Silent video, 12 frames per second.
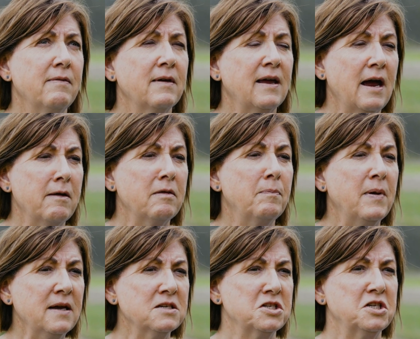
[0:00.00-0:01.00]
The
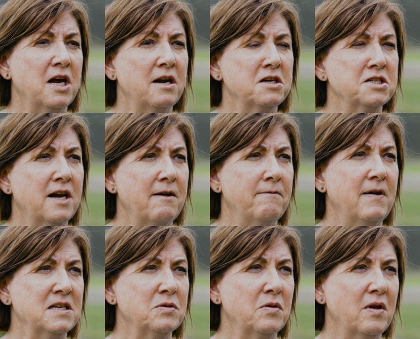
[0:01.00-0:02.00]
biggest challenge that I
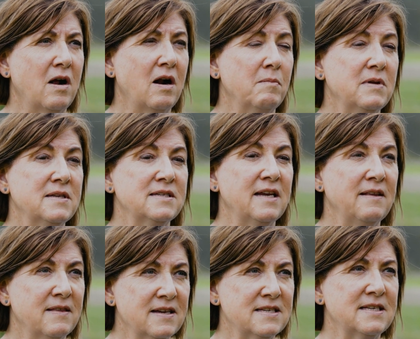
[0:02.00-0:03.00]
face with the almonds
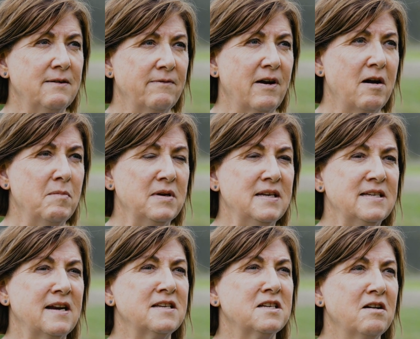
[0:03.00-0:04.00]
in this environment is
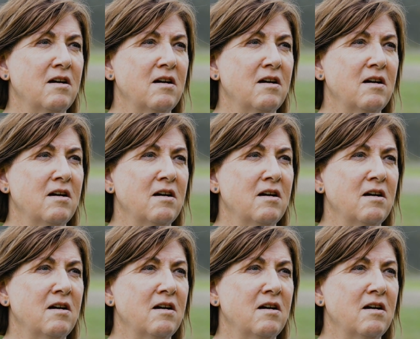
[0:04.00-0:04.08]
that it's